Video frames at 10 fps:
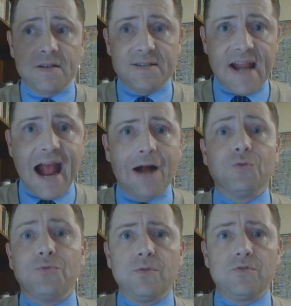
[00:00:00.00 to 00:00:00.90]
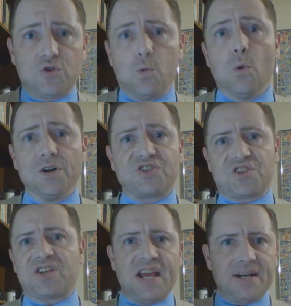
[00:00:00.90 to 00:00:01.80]
down towards
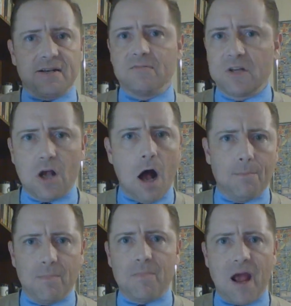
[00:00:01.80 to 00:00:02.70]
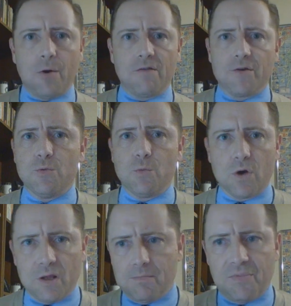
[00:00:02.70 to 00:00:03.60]
skin, gum, however you want to
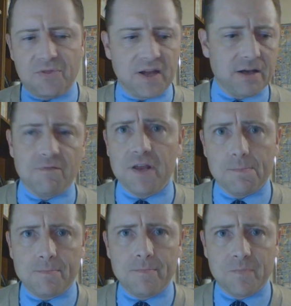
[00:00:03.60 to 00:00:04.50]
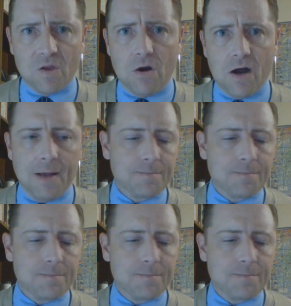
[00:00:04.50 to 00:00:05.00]
think of it. All right.